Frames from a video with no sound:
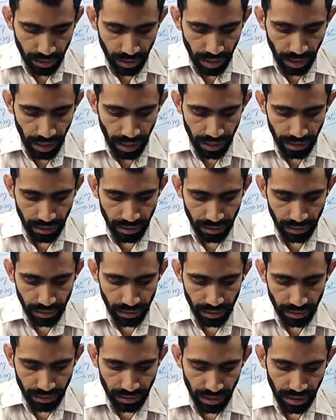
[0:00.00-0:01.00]
And
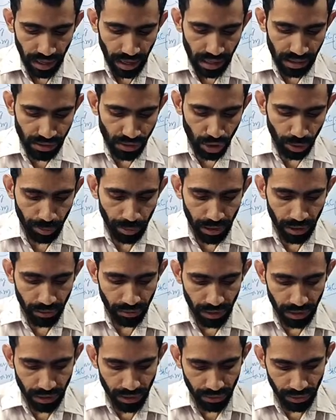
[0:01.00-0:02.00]
the last topic
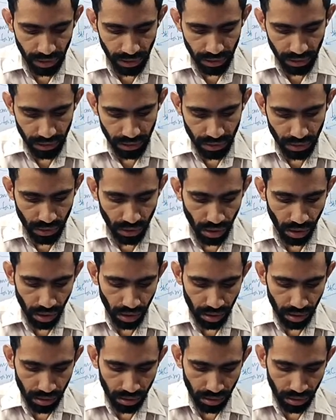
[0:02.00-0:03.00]
which we
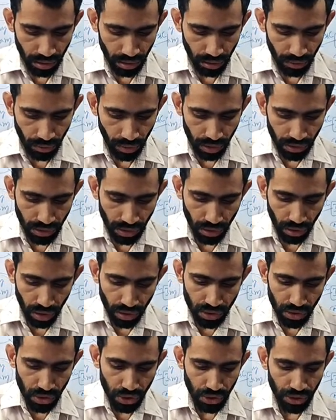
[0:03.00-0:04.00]
saw was the
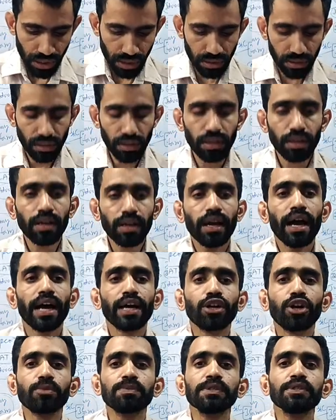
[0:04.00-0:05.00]
Constitution,
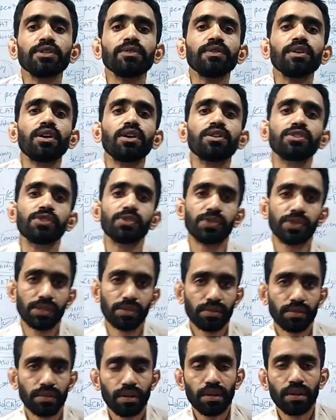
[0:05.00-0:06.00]
adoption of the
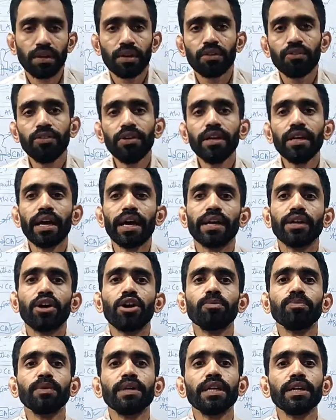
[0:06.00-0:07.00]
Constitution. We
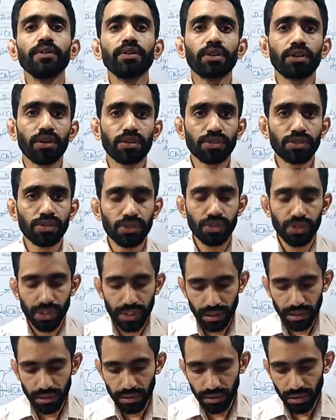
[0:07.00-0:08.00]
adopted our
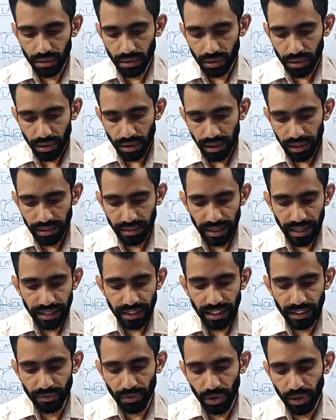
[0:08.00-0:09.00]
Constitution in
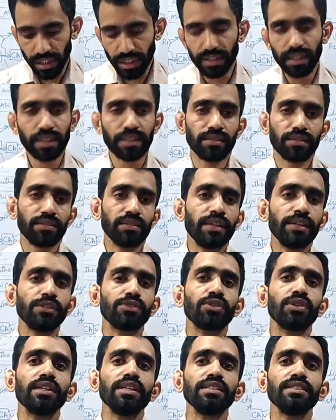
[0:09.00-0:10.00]
1949, that is
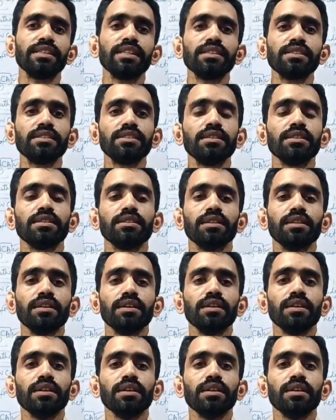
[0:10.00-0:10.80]
26th